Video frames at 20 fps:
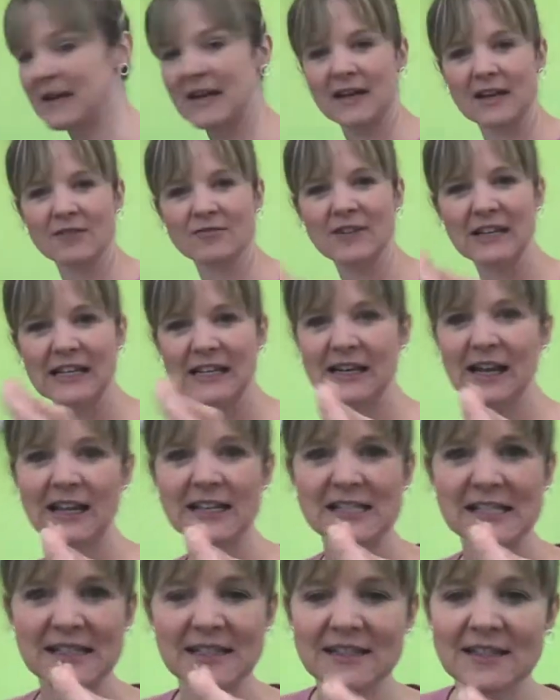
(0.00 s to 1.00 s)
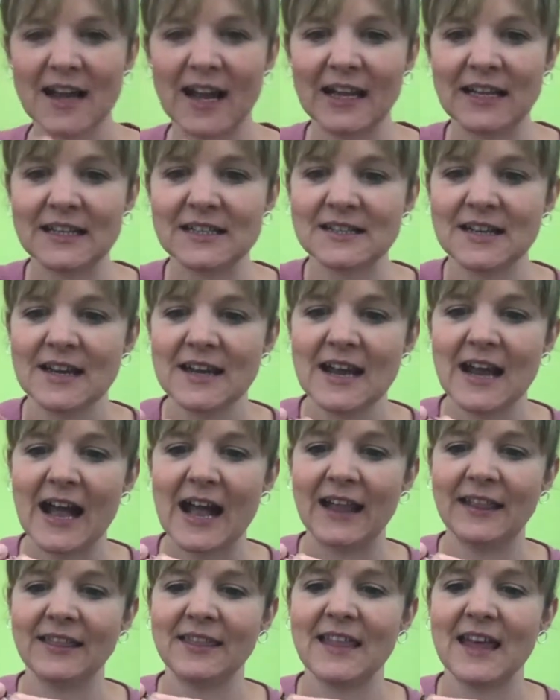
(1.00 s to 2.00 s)
it really nice and tight,
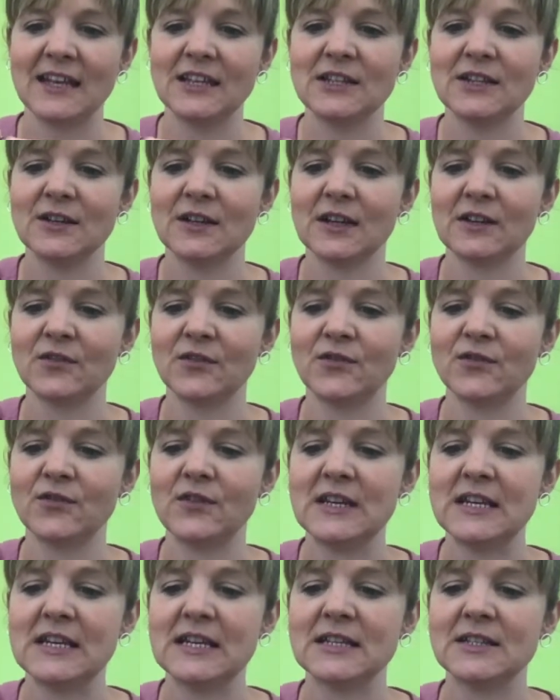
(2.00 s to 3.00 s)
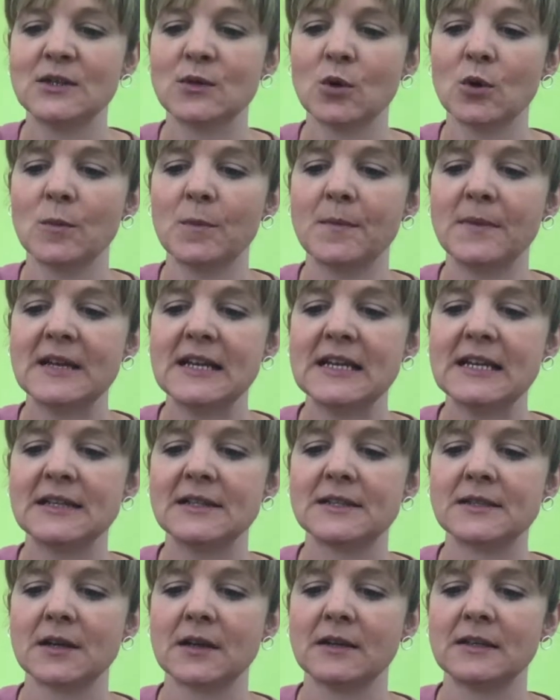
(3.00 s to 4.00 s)
and then you can feed your
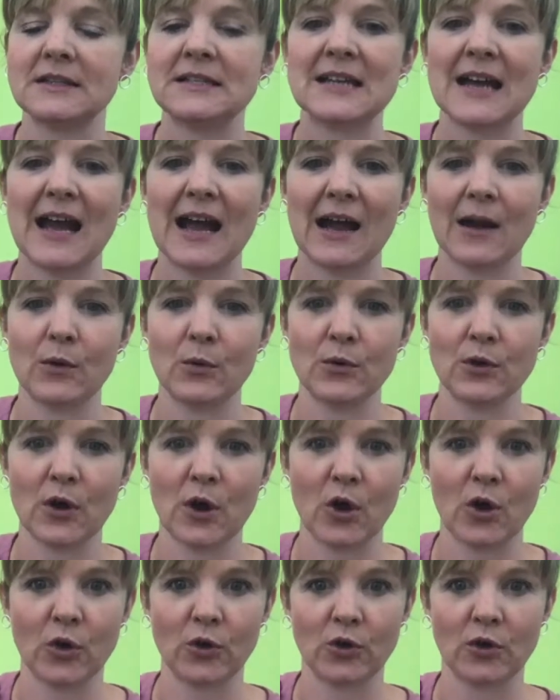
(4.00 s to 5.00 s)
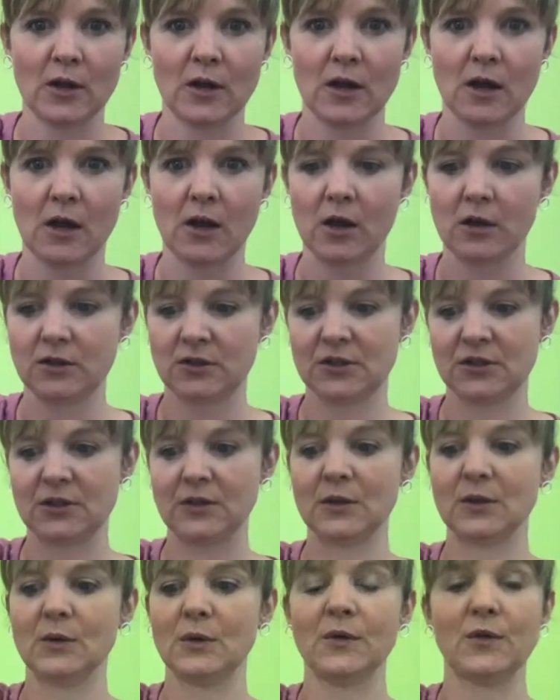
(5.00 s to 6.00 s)
beads down on
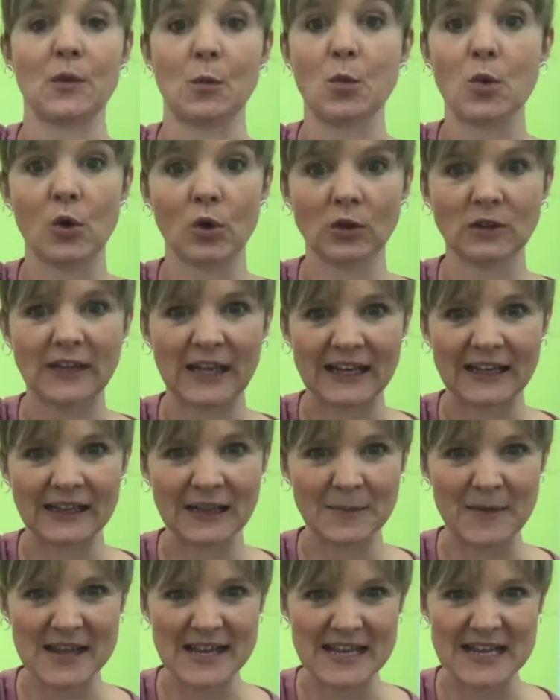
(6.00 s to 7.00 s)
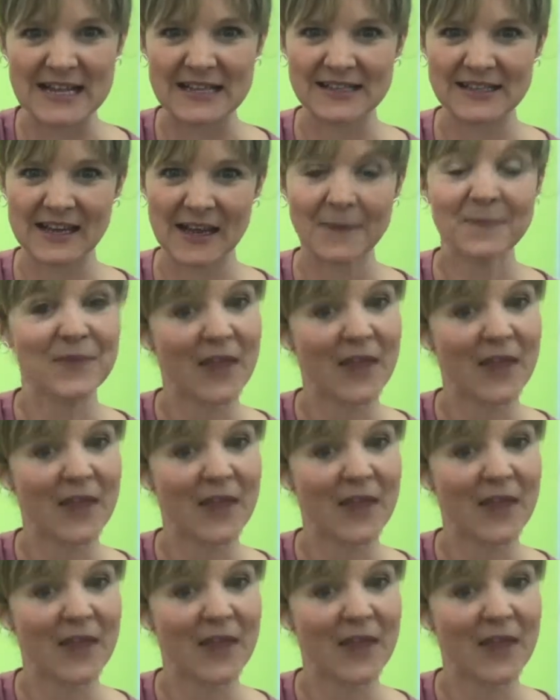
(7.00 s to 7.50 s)
to the wool a little bit easier.